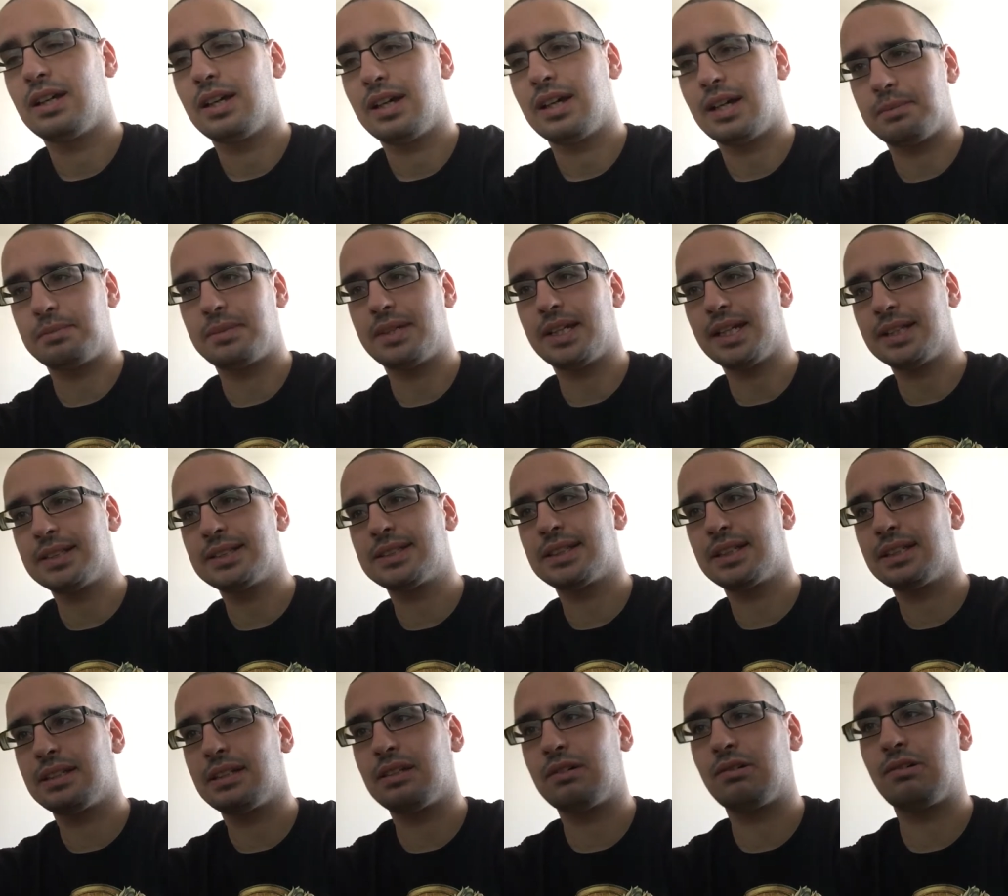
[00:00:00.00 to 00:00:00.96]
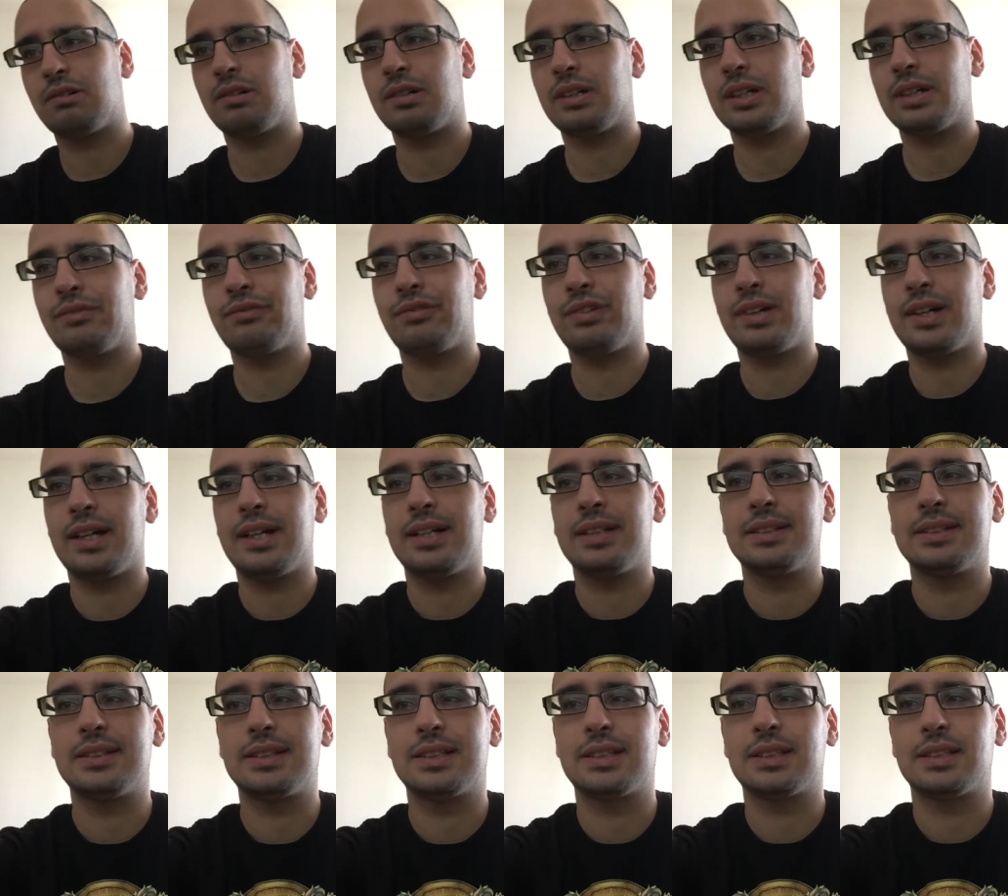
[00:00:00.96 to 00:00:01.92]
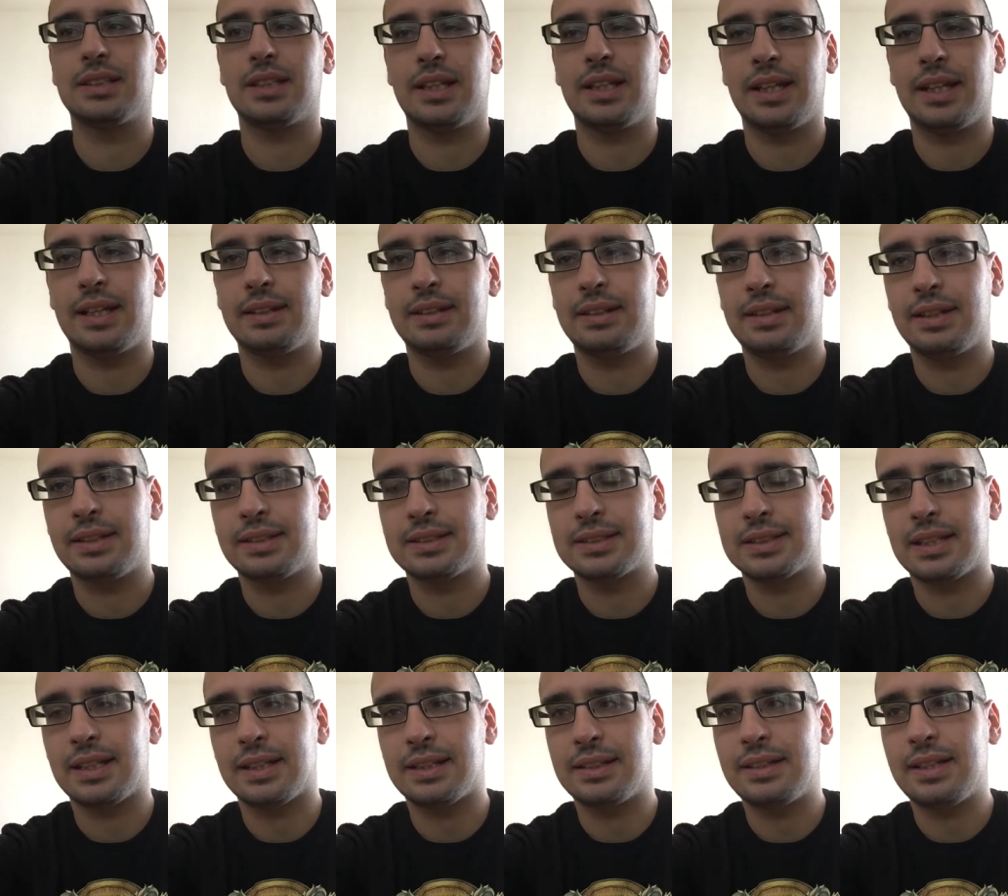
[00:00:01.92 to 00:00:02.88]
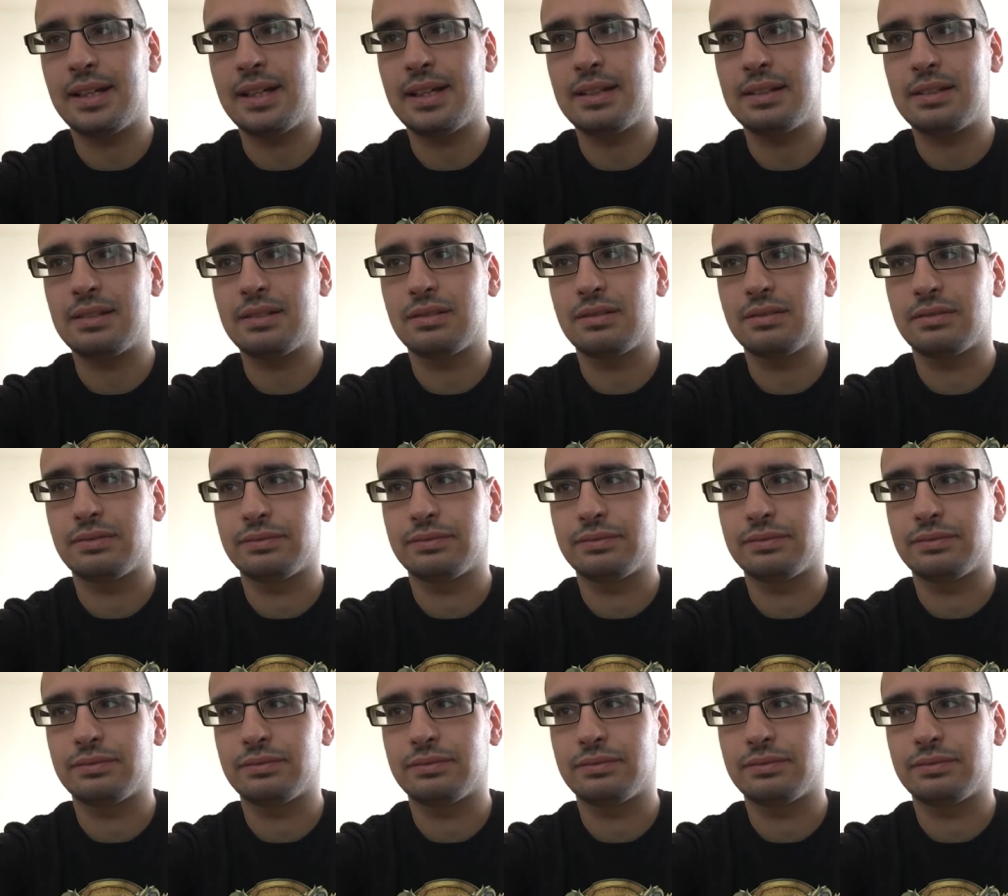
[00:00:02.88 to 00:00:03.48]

um, tax return refunds and things like that.